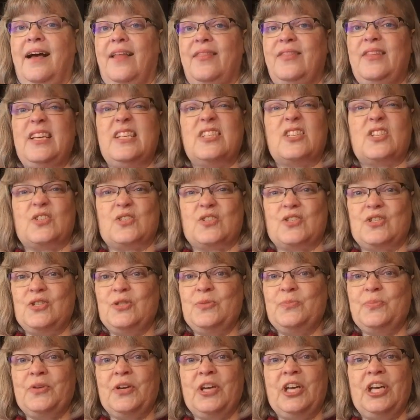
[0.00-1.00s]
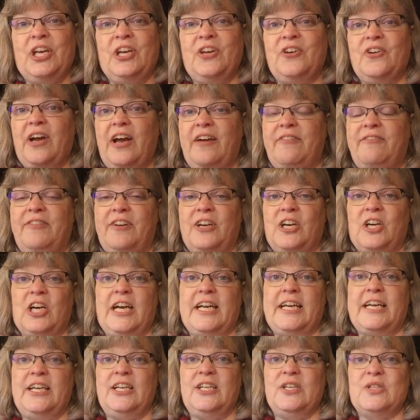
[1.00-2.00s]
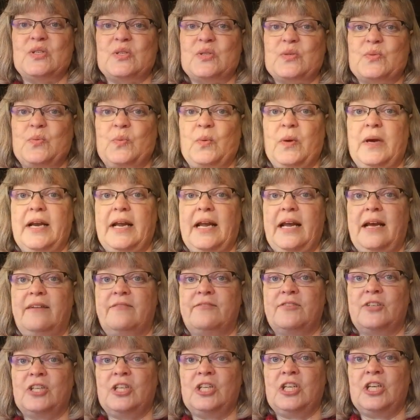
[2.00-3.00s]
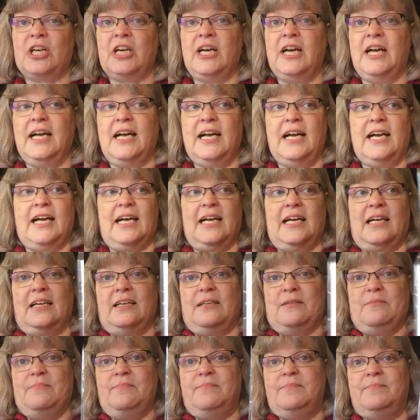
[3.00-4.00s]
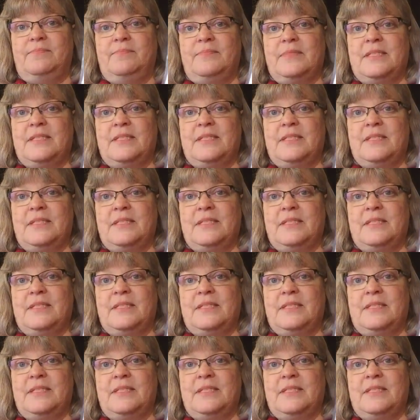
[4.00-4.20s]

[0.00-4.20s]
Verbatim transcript: These are super cute. I figure I can use whatever um,